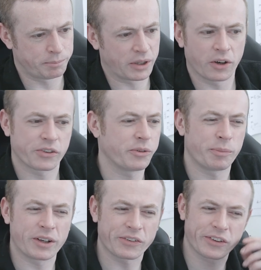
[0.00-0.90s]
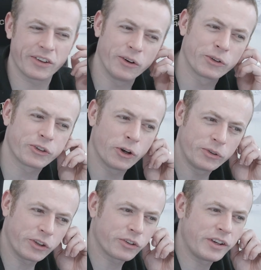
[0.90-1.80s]
Because, because also
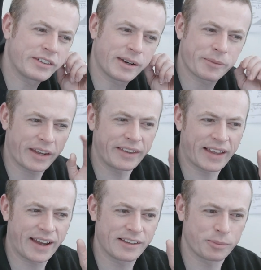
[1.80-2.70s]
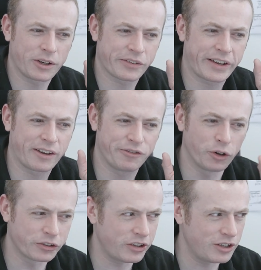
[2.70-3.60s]
the other reason I'm saying that is because like a
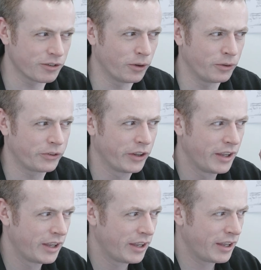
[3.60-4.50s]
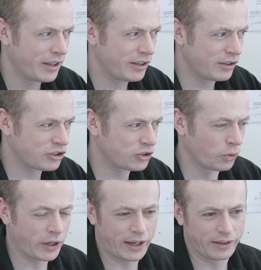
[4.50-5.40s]
fourteen year old
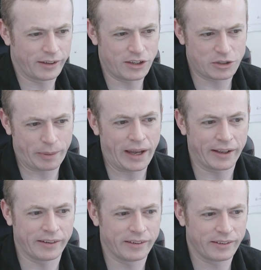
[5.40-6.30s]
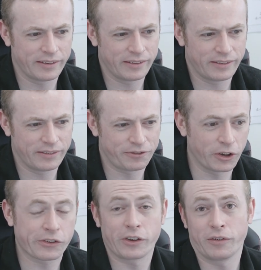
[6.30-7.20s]
Shodan in Japan,
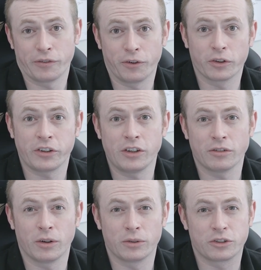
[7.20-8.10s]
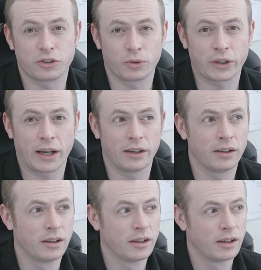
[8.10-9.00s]
first off, a fourteen year old Shodan,
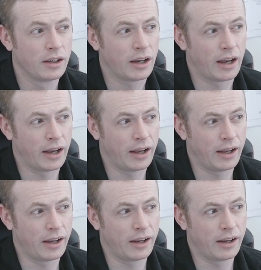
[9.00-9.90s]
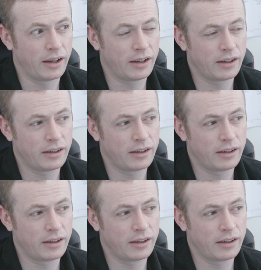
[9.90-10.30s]
uh,